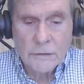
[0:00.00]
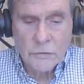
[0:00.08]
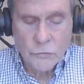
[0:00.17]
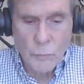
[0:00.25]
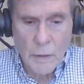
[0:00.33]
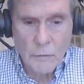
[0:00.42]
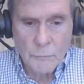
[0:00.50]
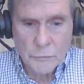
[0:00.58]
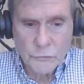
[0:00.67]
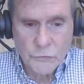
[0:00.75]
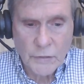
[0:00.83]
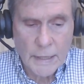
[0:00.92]

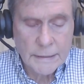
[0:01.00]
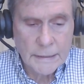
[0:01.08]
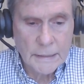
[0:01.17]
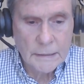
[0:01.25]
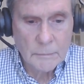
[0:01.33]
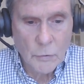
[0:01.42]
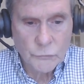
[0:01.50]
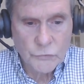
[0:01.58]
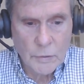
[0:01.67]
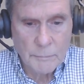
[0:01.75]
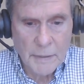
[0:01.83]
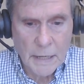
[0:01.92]
8-12% in the
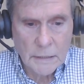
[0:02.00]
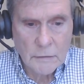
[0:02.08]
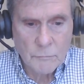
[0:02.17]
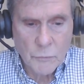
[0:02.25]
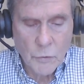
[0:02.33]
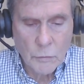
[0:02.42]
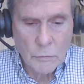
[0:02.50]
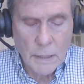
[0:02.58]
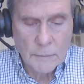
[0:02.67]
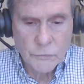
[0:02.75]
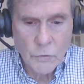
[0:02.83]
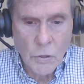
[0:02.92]
most competitive
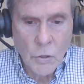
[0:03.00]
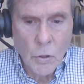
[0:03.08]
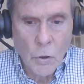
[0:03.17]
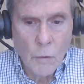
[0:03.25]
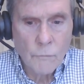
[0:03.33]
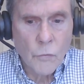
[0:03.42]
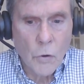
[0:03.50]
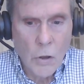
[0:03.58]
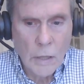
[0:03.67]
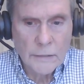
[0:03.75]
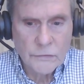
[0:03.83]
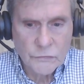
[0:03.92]
programs.
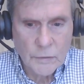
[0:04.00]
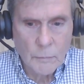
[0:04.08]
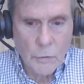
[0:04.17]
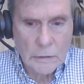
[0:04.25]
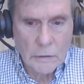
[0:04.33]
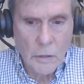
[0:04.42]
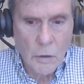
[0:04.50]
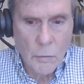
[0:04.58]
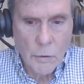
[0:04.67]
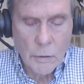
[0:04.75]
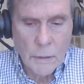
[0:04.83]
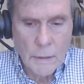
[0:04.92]
Overall, it's somewhat
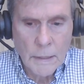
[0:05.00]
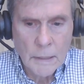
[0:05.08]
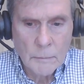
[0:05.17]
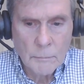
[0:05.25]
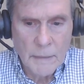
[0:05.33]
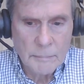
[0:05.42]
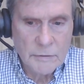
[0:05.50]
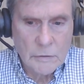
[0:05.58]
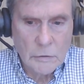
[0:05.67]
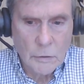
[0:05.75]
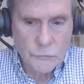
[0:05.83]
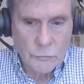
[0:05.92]
lower,
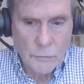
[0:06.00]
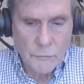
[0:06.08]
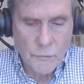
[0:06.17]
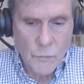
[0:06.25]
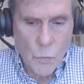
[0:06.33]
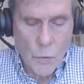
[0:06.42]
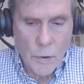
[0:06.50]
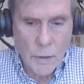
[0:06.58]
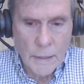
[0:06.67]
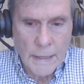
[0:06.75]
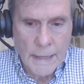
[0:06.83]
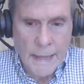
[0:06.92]
maybe closer to
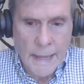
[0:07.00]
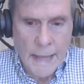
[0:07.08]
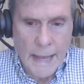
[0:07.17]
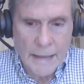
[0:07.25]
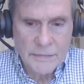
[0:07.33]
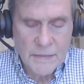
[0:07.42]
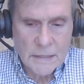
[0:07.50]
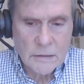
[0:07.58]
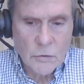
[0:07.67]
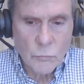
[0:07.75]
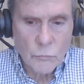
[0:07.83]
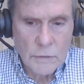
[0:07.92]
4. I
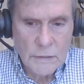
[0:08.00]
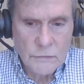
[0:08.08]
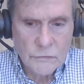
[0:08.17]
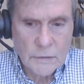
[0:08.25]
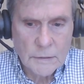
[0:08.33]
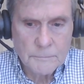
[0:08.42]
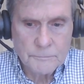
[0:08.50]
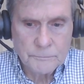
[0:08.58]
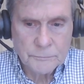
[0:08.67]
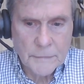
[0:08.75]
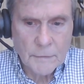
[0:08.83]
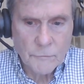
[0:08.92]
think the reason
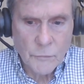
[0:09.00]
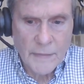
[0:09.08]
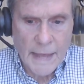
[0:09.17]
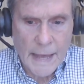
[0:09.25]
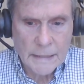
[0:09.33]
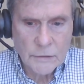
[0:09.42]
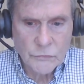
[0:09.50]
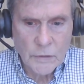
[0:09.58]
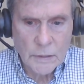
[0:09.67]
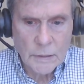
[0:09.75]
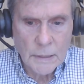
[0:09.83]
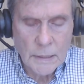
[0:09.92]
for that
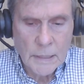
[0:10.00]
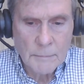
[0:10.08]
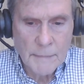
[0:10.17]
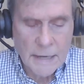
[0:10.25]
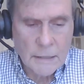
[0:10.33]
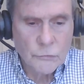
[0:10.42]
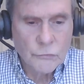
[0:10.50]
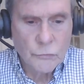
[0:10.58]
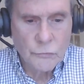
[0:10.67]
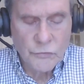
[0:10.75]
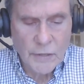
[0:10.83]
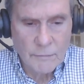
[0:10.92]
is that medical
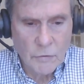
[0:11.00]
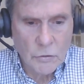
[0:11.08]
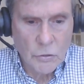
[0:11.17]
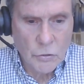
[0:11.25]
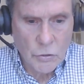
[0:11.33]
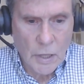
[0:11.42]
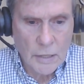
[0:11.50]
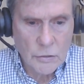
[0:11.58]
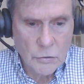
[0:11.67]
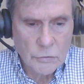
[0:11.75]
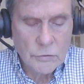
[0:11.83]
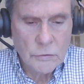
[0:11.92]
students have a
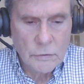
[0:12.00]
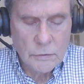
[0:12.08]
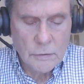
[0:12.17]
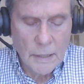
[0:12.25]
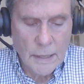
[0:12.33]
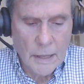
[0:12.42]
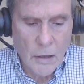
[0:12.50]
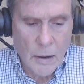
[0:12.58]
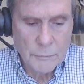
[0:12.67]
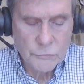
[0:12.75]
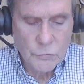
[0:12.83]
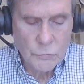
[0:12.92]
good
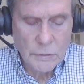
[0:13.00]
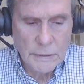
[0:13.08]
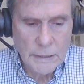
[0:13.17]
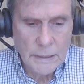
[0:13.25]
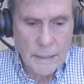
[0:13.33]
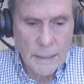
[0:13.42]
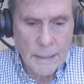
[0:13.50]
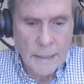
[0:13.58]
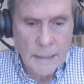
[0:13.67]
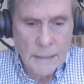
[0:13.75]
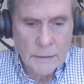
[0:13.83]
opportunity